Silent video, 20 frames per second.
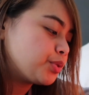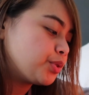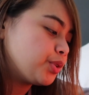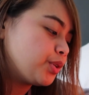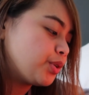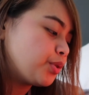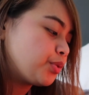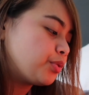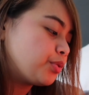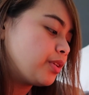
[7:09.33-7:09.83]
you
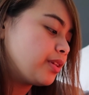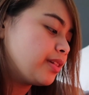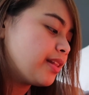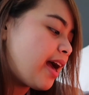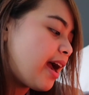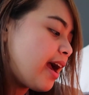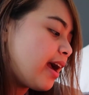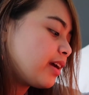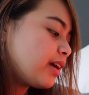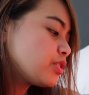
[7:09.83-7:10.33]
know,
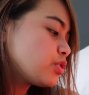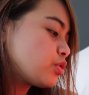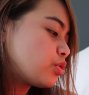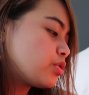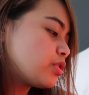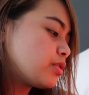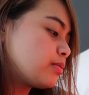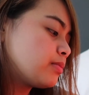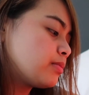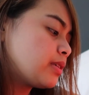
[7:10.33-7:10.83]
relax or
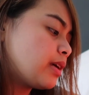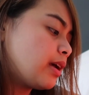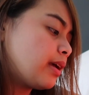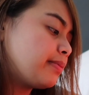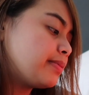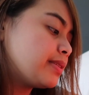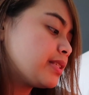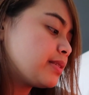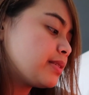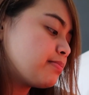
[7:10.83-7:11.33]

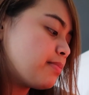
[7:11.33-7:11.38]
sometimes